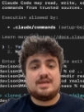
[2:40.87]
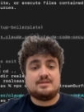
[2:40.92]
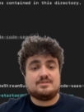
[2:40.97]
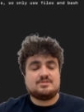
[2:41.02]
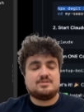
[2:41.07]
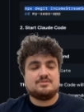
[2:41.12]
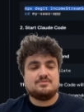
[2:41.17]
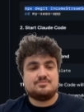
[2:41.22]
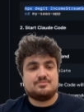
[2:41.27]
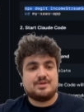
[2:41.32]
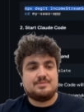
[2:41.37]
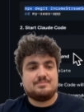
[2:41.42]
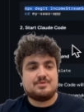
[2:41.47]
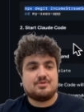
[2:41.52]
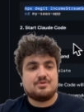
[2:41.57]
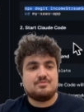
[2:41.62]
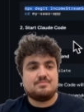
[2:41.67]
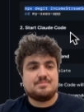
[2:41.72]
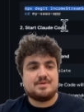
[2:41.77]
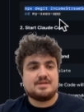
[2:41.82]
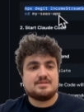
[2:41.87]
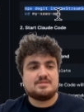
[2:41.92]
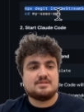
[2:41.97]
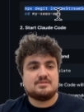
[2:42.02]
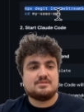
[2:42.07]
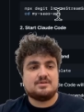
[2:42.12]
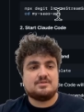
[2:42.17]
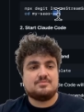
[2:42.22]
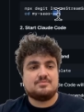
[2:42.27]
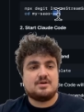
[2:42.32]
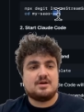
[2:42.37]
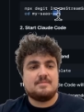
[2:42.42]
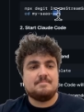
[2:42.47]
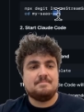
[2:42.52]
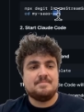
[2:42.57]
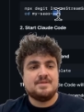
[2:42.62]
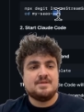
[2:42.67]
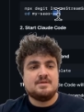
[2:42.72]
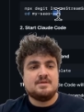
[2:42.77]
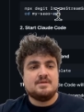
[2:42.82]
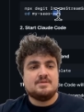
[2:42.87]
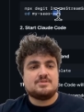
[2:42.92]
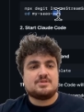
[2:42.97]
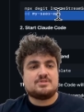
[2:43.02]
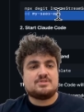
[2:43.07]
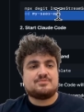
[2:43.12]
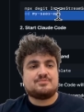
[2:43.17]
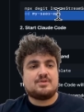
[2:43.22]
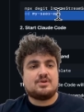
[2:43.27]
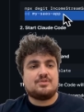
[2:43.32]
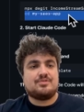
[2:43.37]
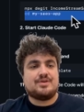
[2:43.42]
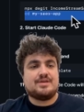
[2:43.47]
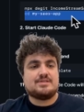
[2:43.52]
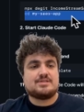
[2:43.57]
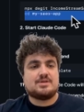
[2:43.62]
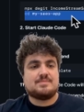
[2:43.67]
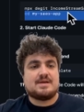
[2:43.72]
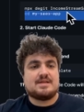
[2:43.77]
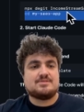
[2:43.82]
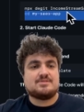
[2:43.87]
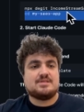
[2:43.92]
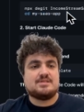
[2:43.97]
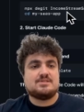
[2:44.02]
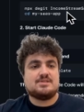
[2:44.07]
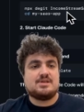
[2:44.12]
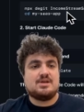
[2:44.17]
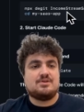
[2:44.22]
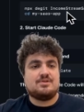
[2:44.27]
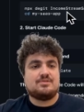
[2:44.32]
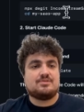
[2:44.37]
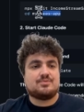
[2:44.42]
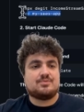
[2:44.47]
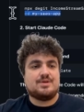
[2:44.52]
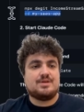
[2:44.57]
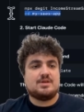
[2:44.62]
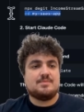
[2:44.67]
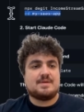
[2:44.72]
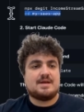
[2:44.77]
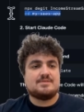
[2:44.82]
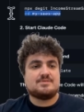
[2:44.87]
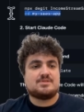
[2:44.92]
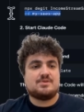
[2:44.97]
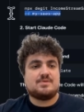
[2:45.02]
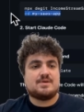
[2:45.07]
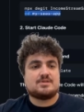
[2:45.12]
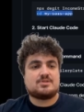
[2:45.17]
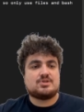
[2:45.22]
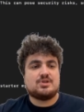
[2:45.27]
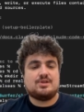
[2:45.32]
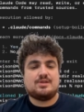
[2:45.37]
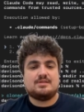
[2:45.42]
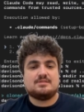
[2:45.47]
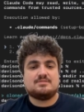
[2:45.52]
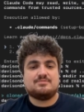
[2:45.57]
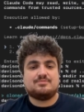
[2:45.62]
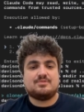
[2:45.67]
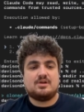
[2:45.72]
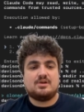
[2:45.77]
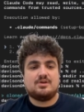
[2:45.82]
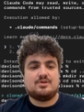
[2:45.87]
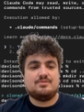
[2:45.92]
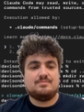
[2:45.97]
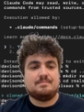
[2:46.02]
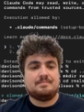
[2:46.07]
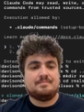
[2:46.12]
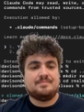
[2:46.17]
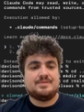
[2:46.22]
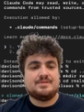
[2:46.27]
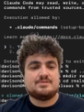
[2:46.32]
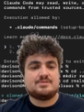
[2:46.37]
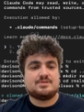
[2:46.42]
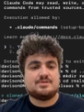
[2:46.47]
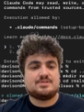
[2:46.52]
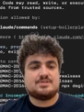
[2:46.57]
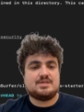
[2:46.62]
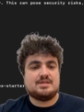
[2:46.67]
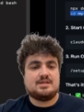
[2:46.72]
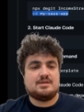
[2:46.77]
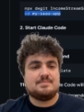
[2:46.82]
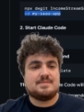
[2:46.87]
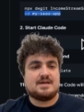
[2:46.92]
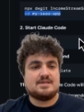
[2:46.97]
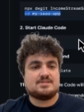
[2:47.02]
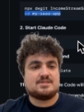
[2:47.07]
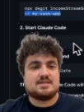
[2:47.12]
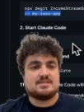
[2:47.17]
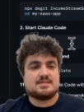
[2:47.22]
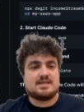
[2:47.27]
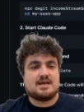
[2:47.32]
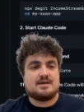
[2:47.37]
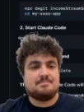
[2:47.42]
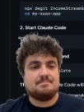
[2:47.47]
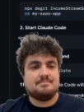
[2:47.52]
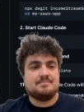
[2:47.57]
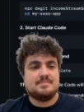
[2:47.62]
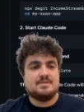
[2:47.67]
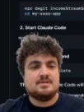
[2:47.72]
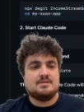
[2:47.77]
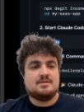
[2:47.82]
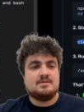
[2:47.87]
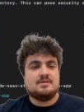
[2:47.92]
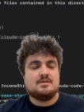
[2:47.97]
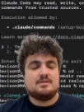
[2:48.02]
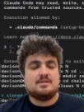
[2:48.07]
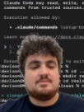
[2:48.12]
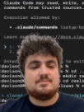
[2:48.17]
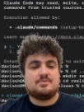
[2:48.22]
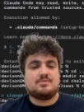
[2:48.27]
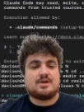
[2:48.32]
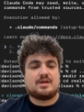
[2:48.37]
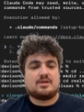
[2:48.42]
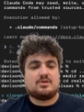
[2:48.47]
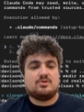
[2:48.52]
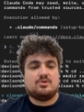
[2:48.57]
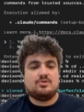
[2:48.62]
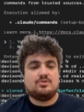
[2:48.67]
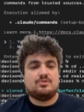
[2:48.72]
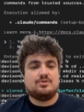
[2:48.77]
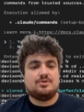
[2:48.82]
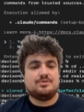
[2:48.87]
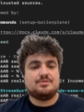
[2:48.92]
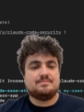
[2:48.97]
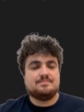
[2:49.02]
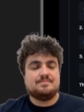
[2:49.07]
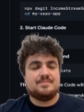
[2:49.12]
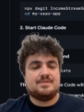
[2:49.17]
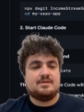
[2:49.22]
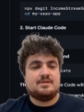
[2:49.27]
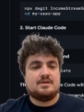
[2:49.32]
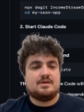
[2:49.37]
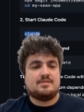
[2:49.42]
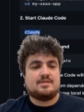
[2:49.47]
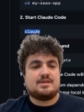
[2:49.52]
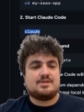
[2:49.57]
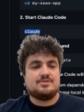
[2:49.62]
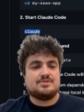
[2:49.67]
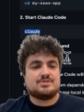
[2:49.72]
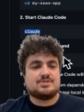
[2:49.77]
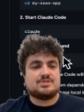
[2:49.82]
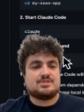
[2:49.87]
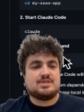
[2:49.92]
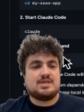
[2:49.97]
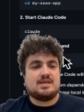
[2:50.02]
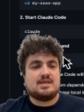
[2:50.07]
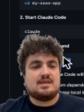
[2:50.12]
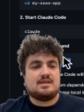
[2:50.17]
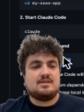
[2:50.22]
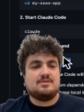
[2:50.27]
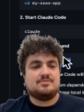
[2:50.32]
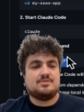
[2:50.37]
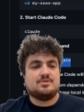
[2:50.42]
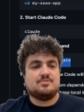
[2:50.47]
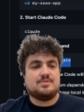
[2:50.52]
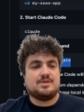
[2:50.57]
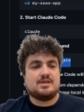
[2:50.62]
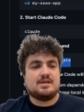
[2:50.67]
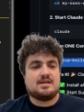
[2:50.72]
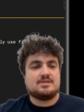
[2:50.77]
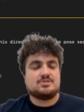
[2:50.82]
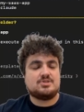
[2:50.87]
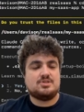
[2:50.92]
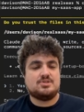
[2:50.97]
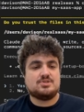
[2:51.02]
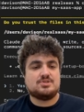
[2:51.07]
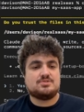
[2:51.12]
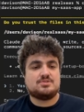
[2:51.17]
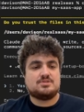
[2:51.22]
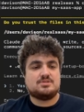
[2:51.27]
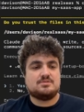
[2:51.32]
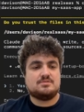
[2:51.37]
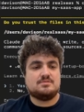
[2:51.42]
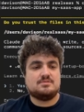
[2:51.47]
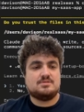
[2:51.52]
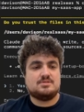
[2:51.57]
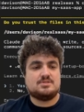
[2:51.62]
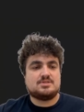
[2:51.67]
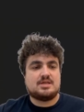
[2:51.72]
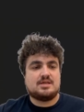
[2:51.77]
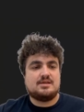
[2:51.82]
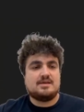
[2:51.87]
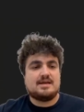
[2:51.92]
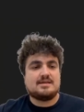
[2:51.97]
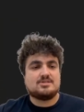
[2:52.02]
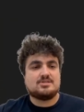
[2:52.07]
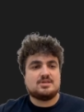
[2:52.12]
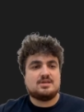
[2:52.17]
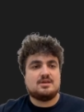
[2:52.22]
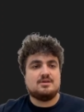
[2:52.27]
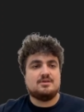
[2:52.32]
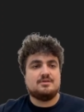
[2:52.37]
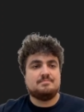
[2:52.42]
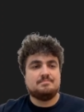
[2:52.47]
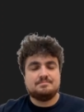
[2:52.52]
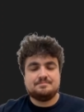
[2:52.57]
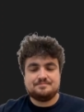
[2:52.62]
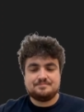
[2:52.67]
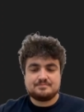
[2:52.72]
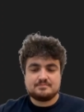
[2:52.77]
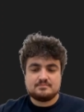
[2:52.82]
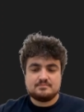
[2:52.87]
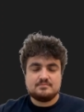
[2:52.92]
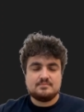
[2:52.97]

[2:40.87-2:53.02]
git repo, basically, right? So just follow these commands. These are the only three commands that you actually need to follow. So cd my sass app, then we write Claude, and then you'll see that we can actually just say yes here,